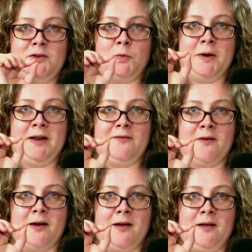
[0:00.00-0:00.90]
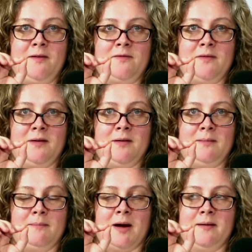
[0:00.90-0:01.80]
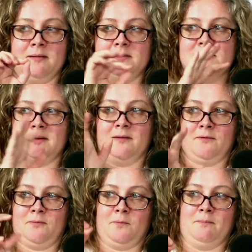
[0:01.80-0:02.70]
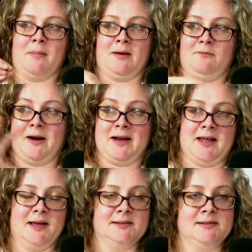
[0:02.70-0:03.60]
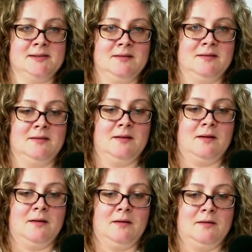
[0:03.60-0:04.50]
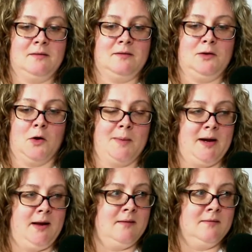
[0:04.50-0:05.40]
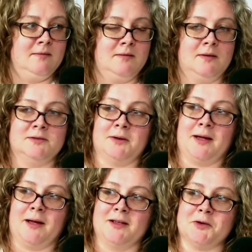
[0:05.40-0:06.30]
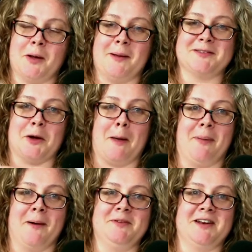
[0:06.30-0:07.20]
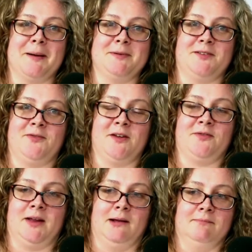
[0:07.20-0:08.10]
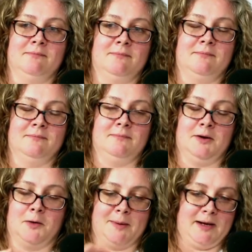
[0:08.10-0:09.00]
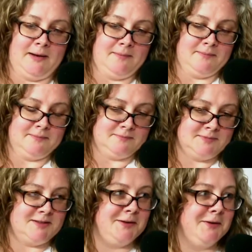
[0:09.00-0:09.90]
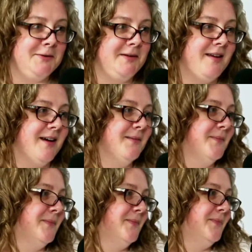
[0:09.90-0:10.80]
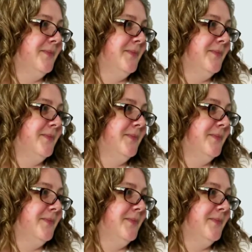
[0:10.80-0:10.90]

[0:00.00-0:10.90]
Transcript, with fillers: within twenty-five miles of my radius." Okay. Nobody. So I, so, I, so I bumped it up to fifty. Nobody. So uh-oh. Yeah.